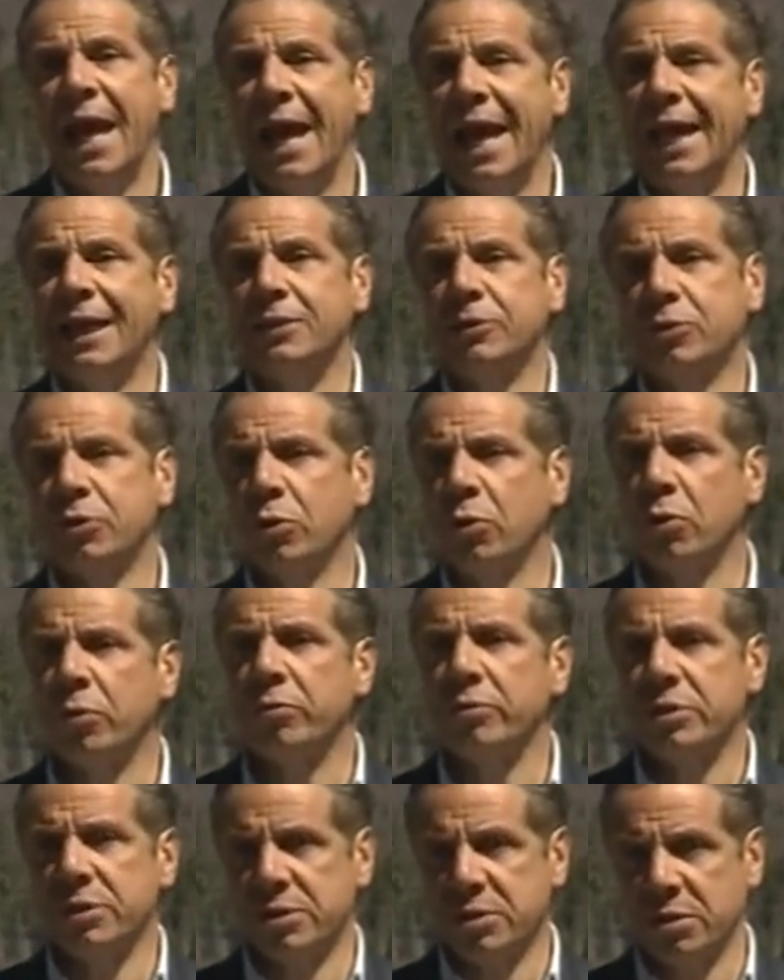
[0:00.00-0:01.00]
And
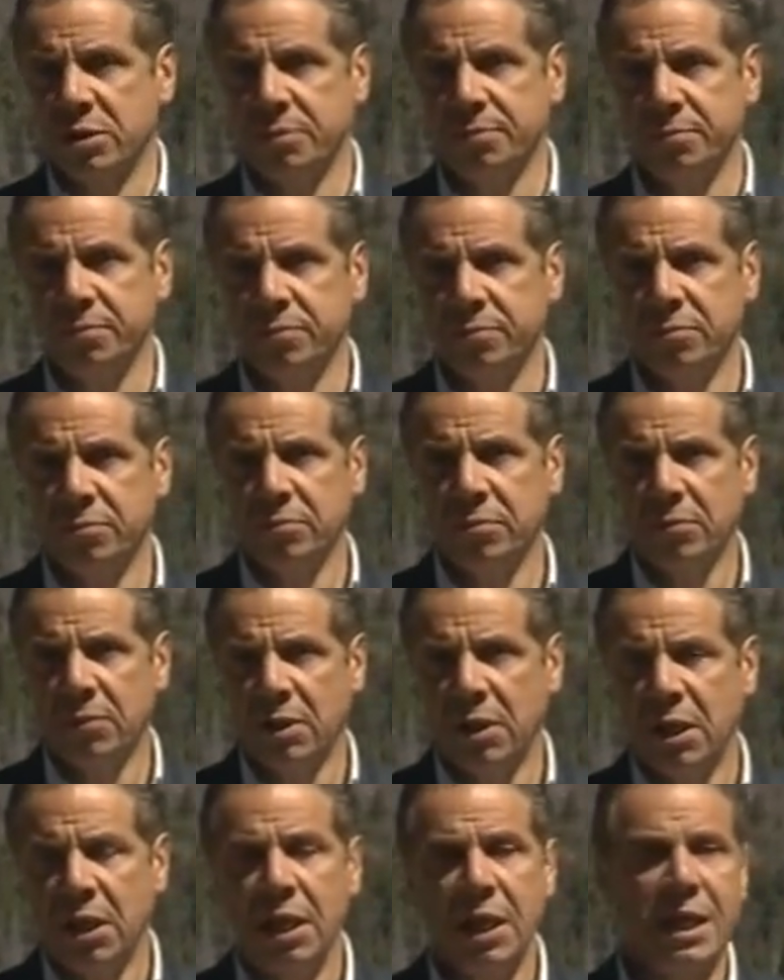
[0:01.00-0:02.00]
tourism
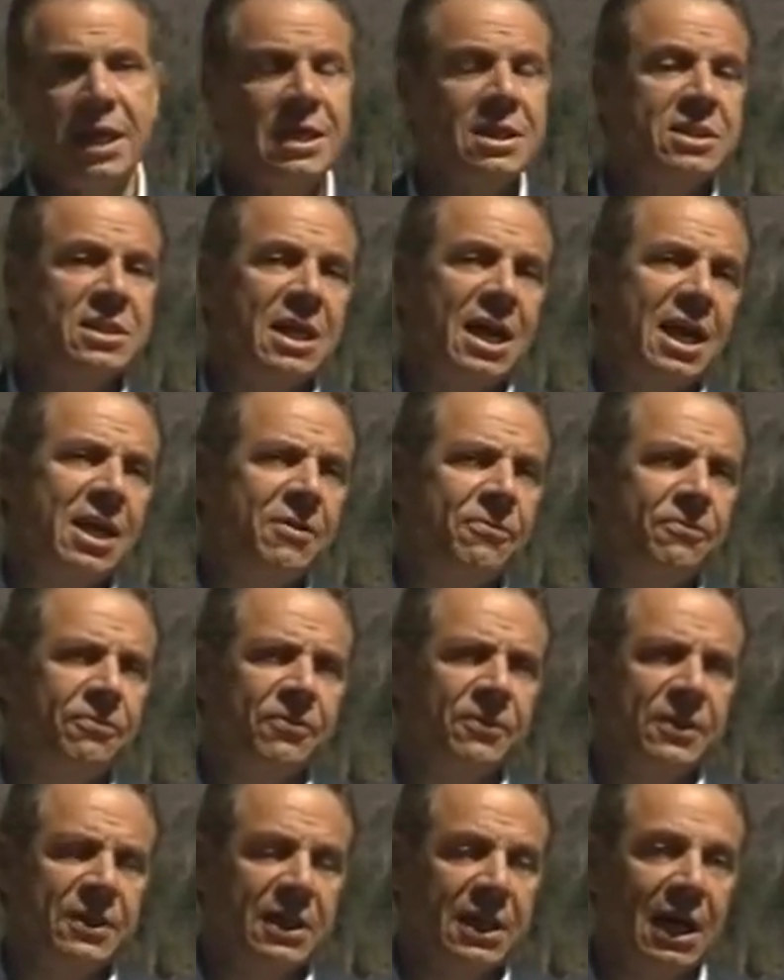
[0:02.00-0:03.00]
is a
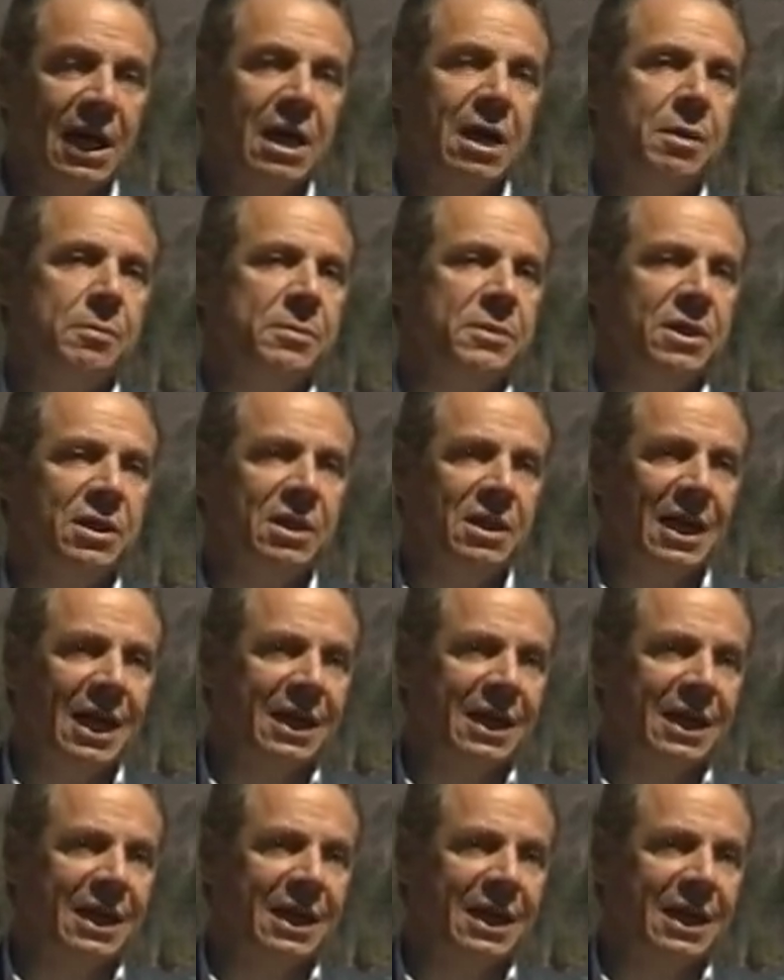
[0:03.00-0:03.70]
phenomenal